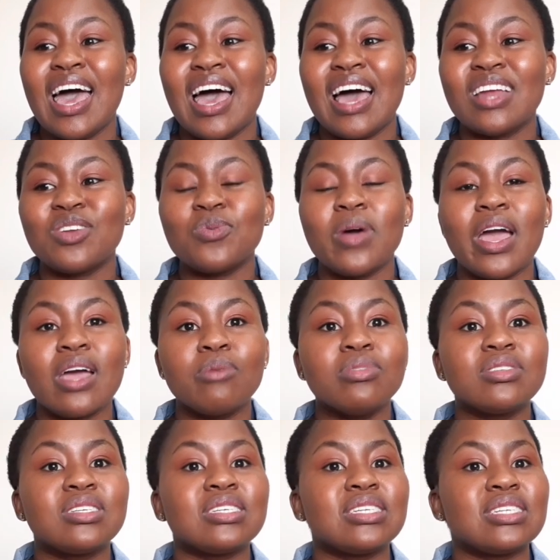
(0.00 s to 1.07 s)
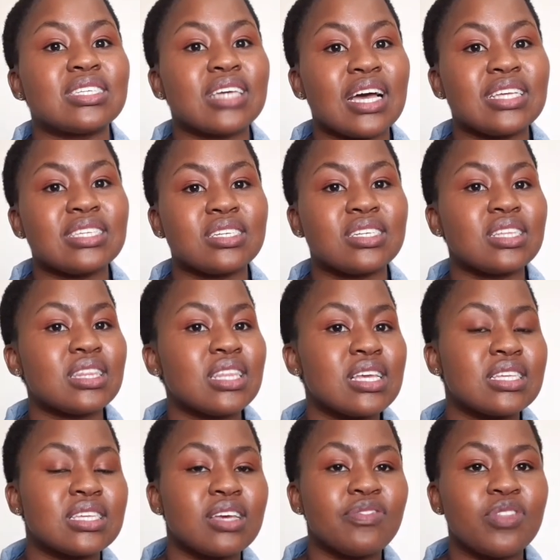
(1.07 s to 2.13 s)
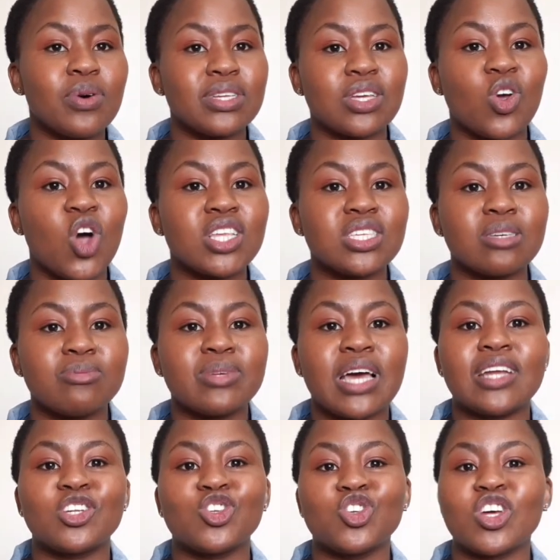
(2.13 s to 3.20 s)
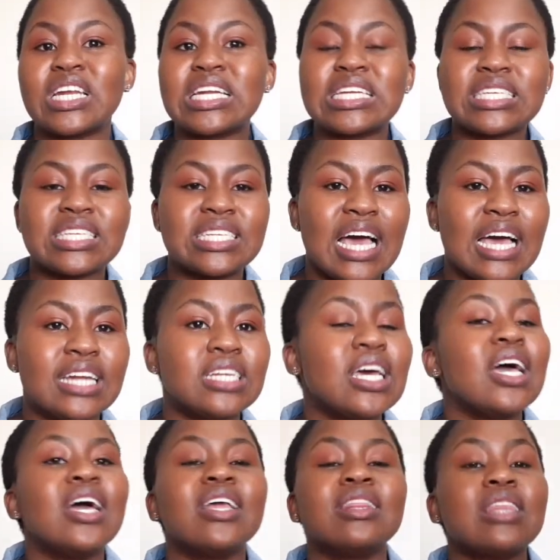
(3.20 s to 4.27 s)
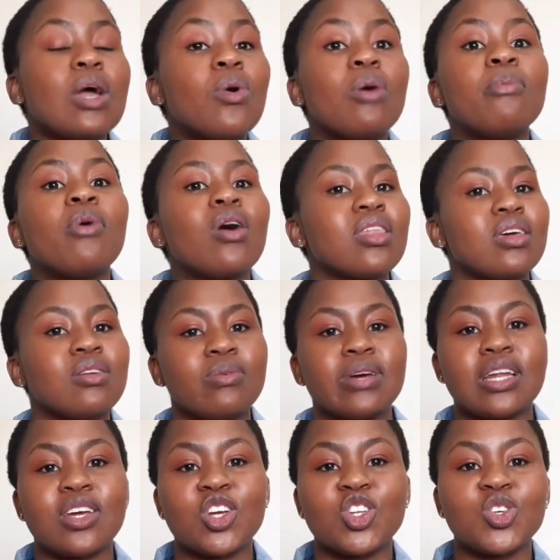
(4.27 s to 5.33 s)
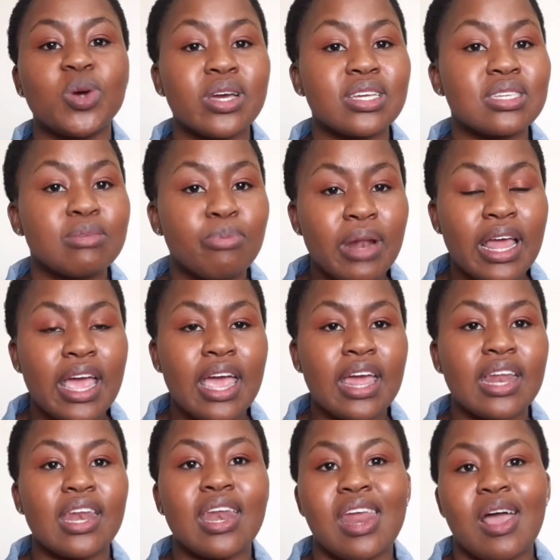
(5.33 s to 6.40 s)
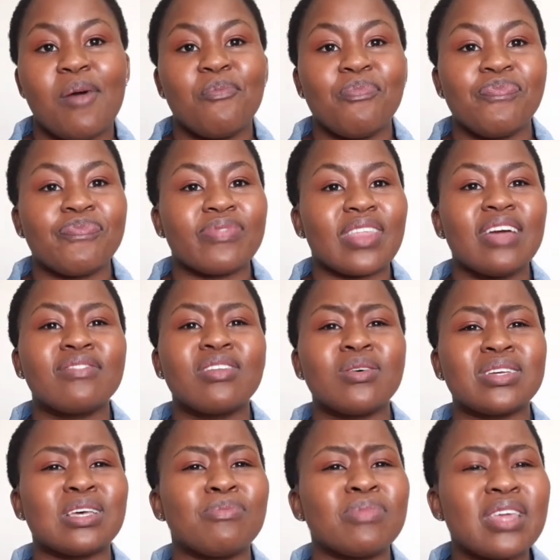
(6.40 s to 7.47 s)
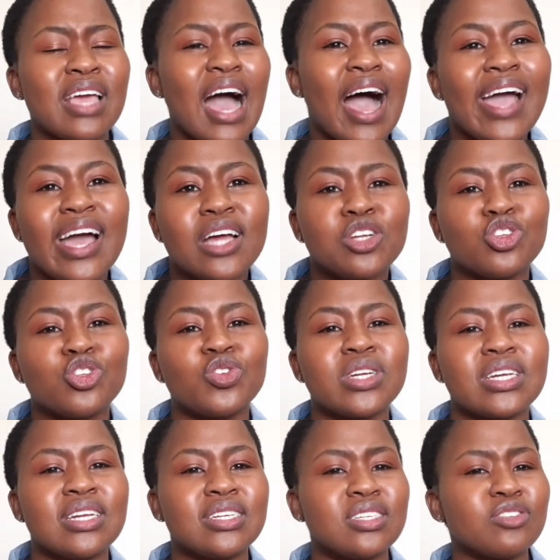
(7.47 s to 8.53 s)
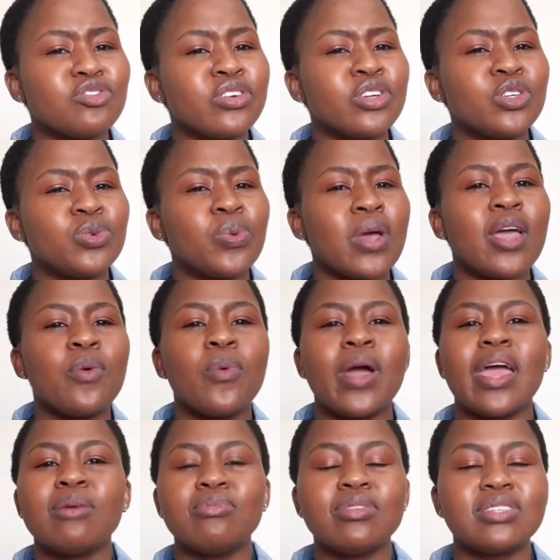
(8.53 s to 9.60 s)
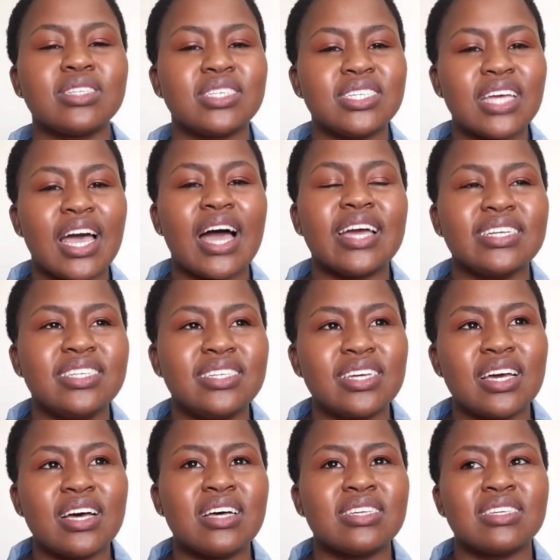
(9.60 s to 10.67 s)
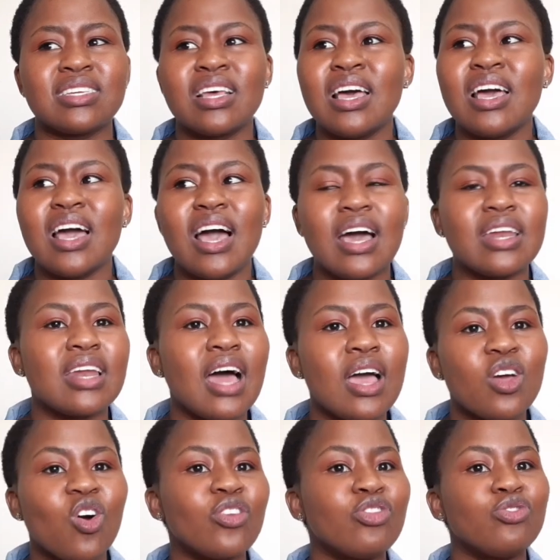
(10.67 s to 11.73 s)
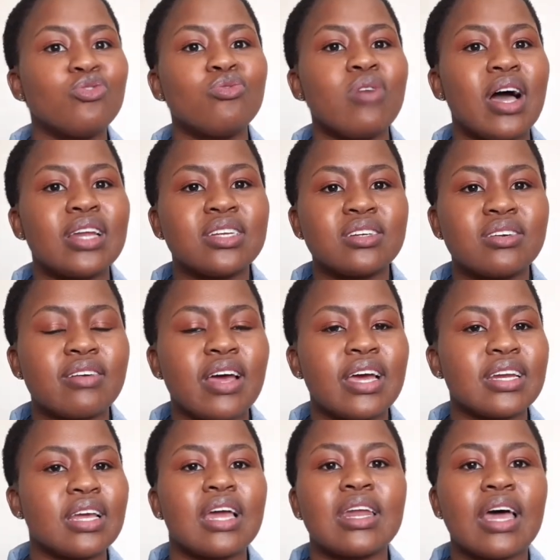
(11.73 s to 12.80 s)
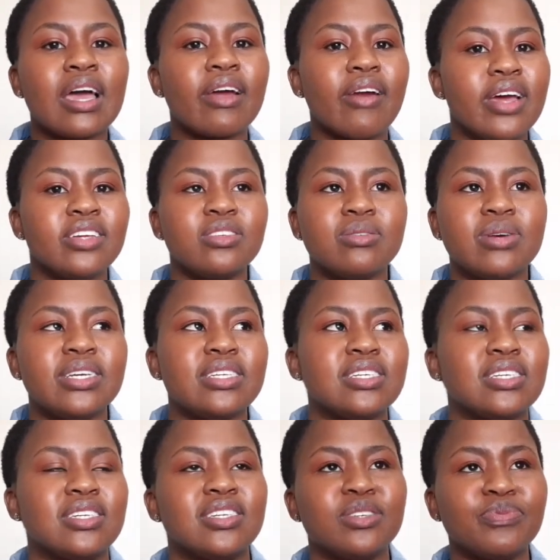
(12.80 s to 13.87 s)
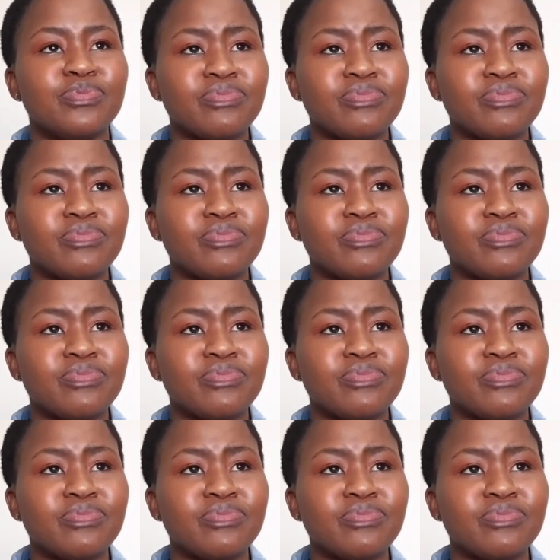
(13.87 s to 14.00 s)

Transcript: And we were able to discuss certain things. If there was a concept I did not understand, they were more than willing to explain. If there was something I understood in a different way, we were able to share ideas. And I got through undergrad and I graduated